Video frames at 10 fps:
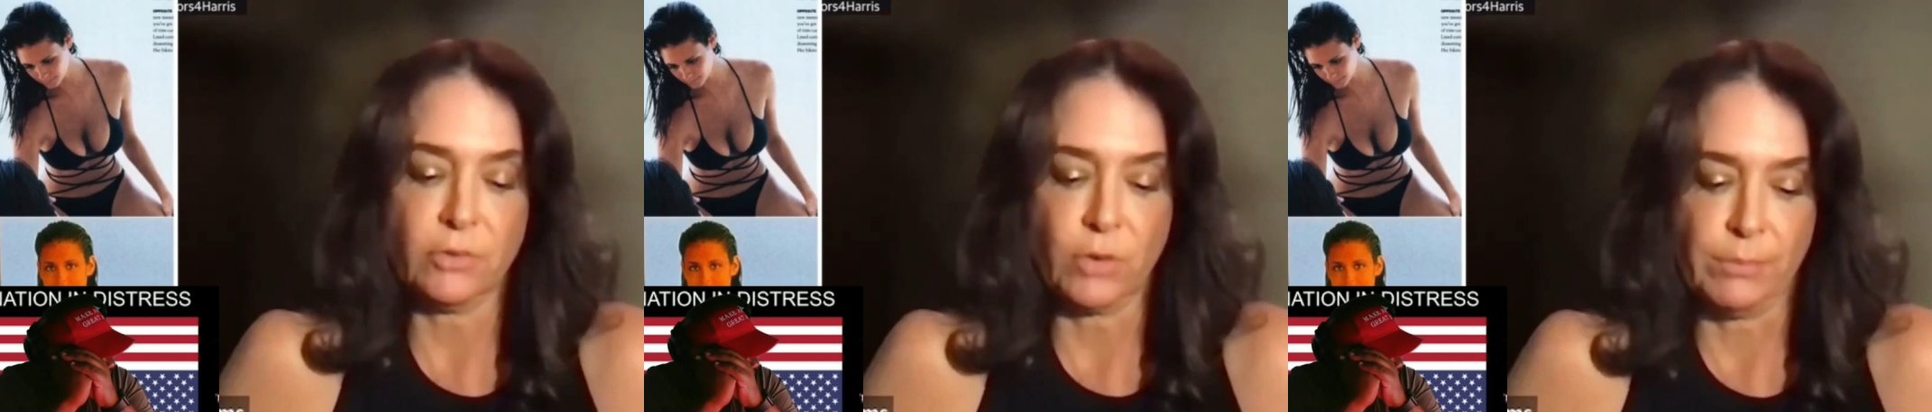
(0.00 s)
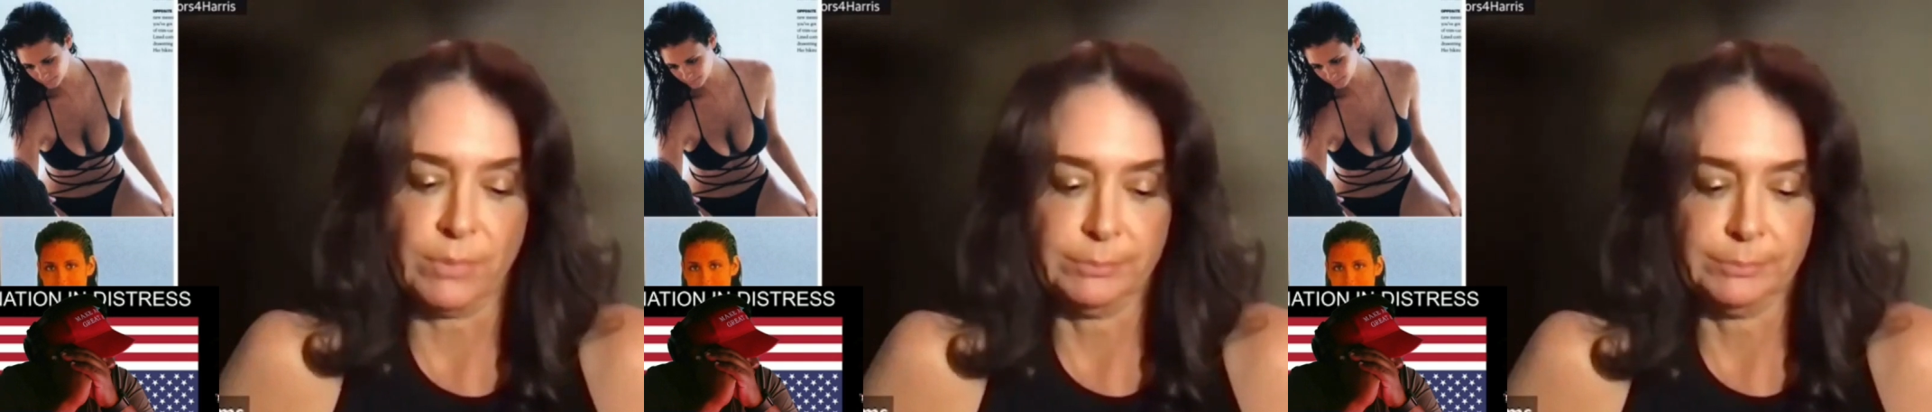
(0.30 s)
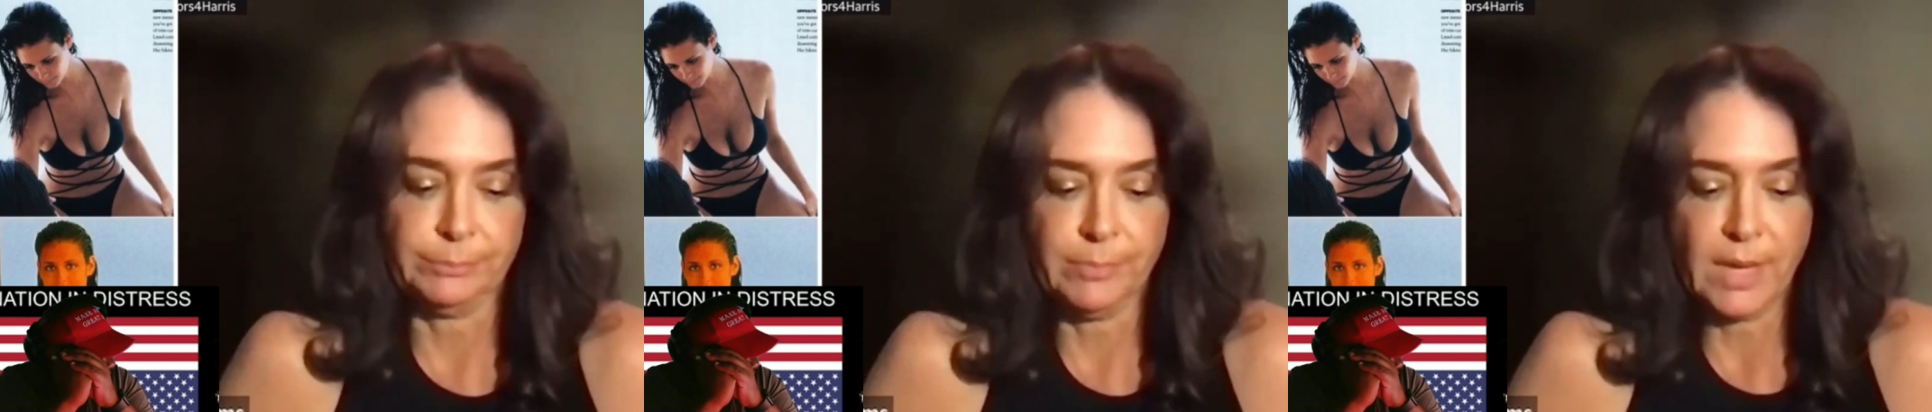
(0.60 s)
Speaker 1: Trump.
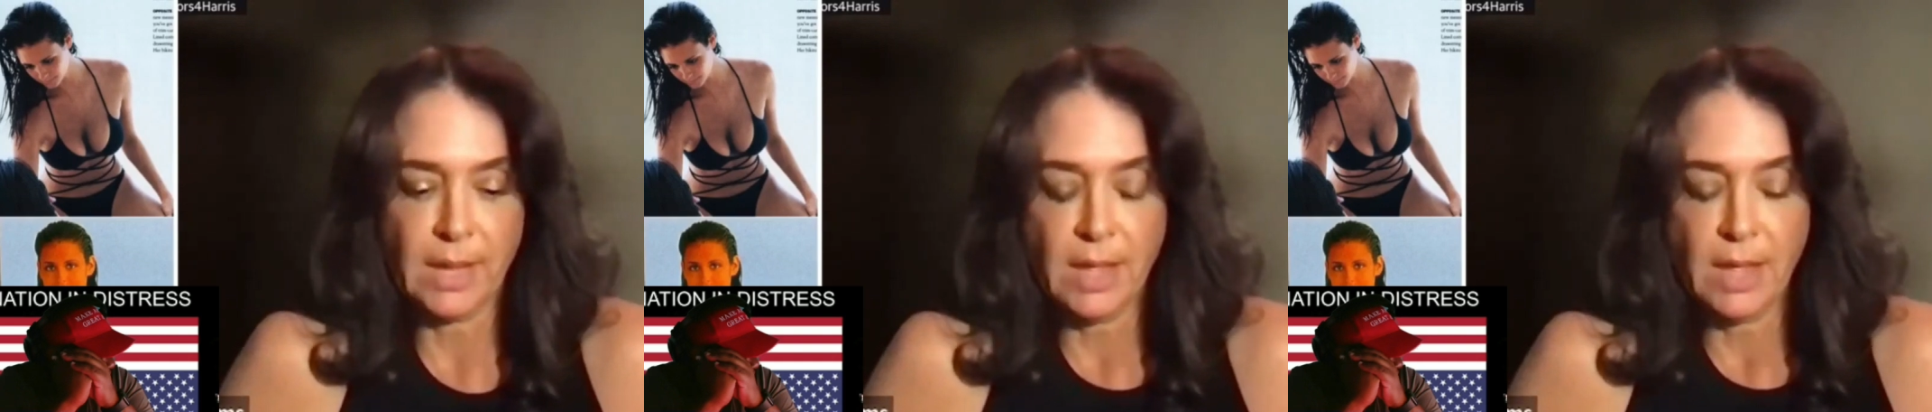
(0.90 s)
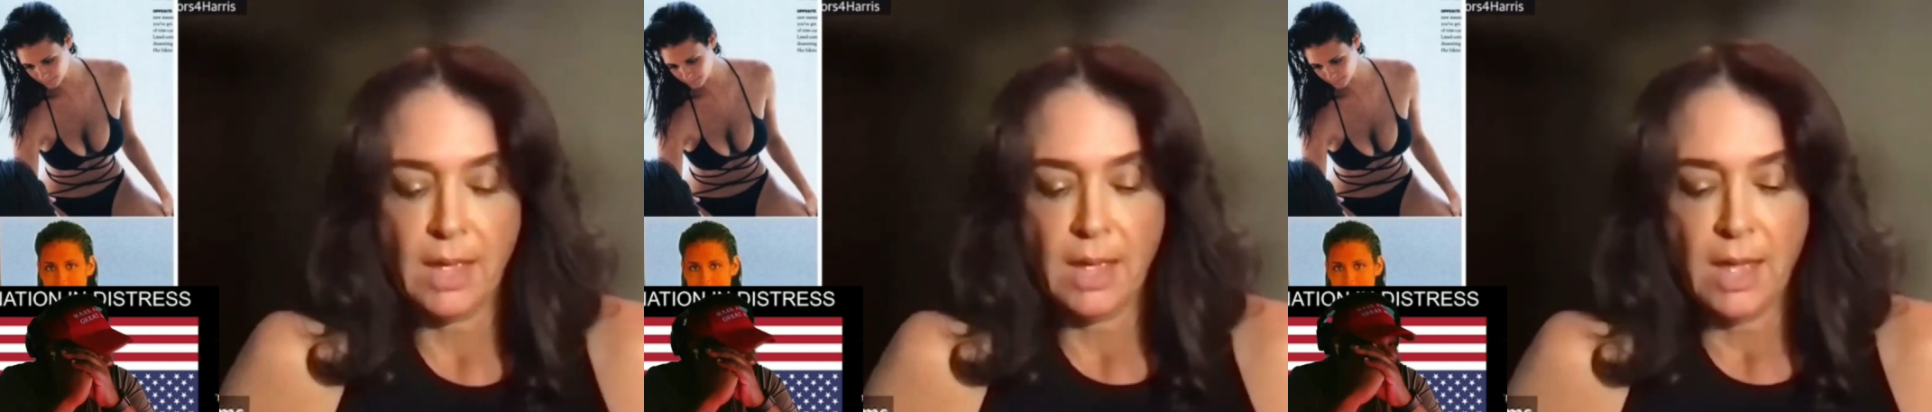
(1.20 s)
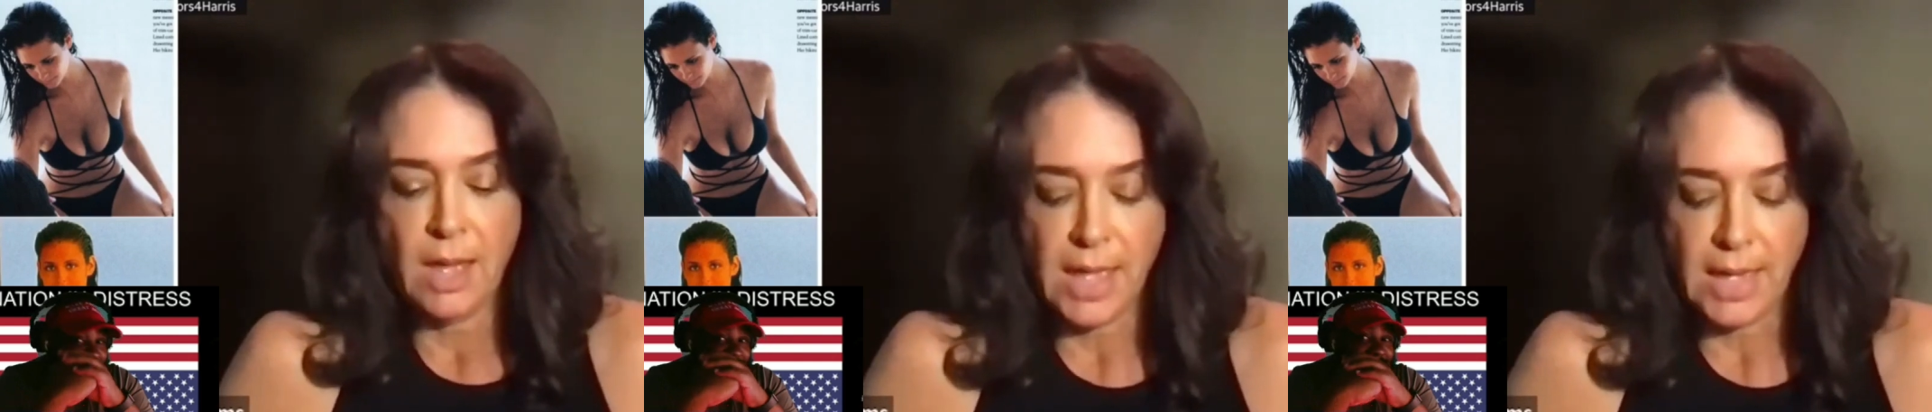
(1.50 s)

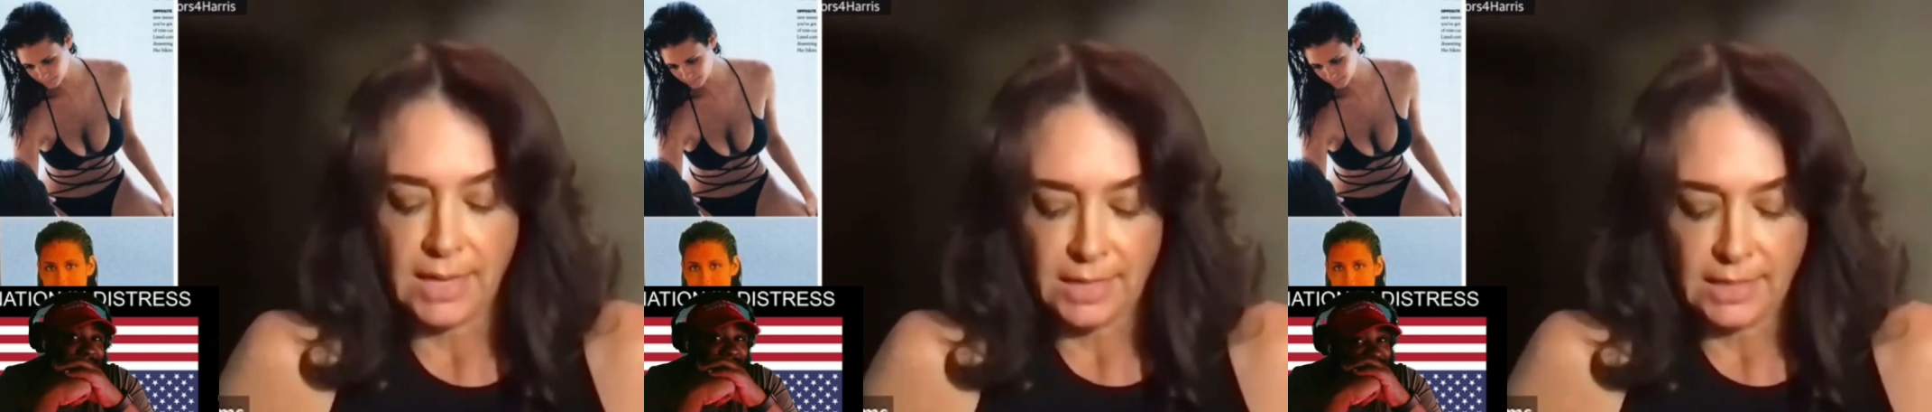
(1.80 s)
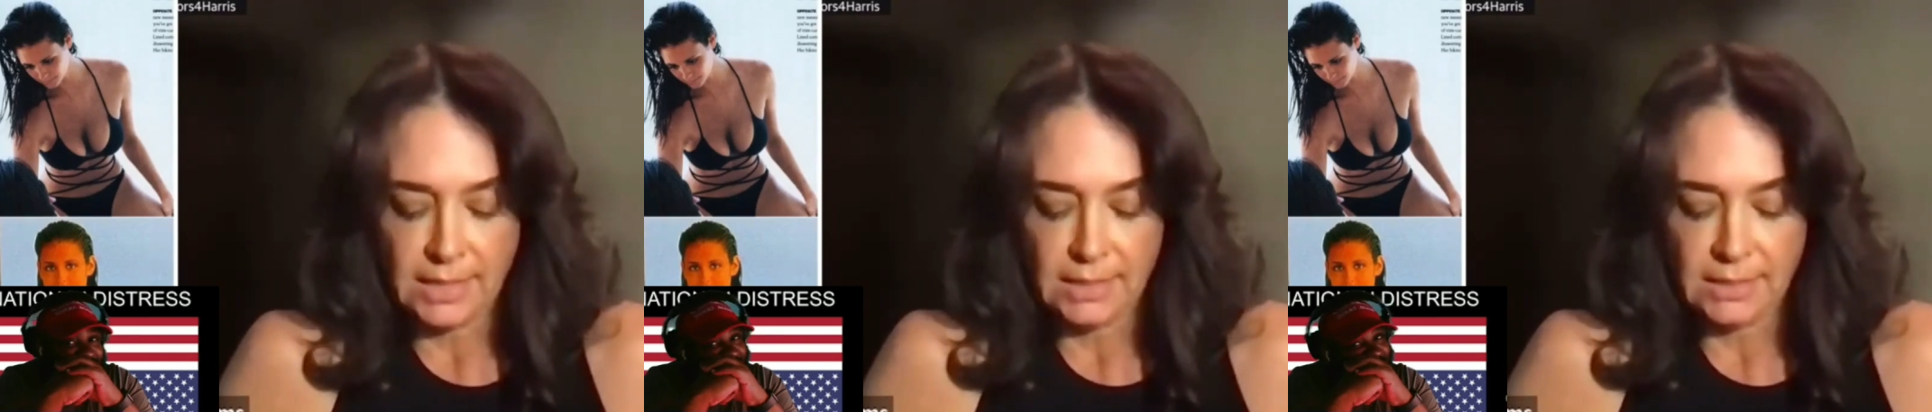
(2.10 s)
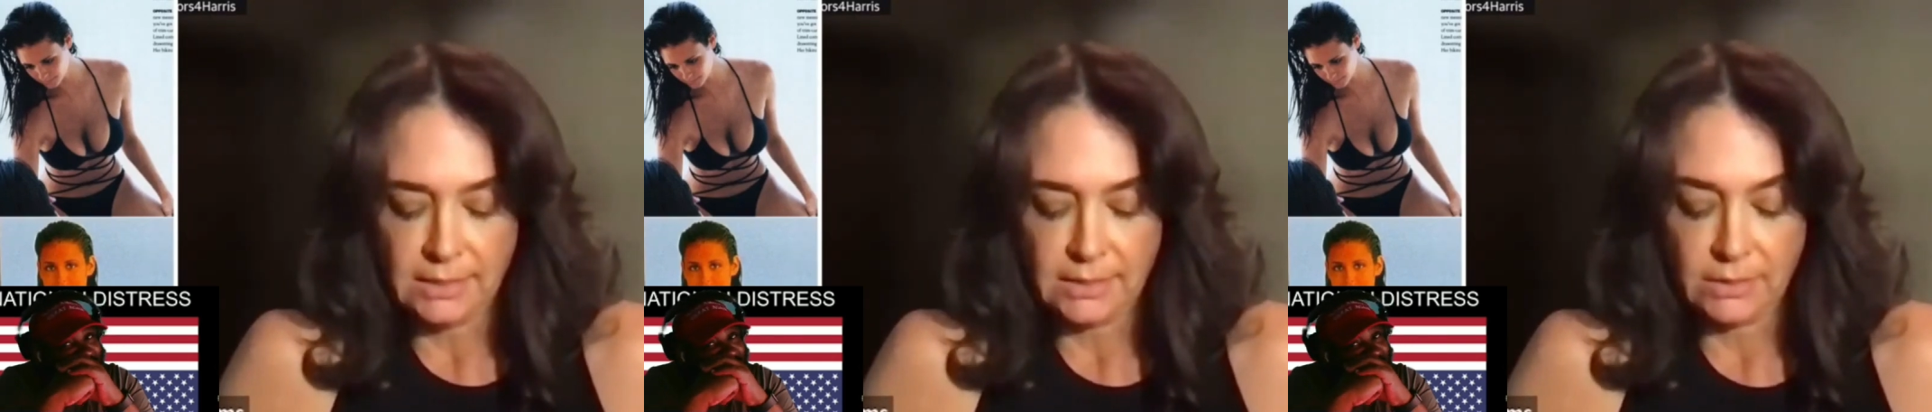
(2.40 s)
And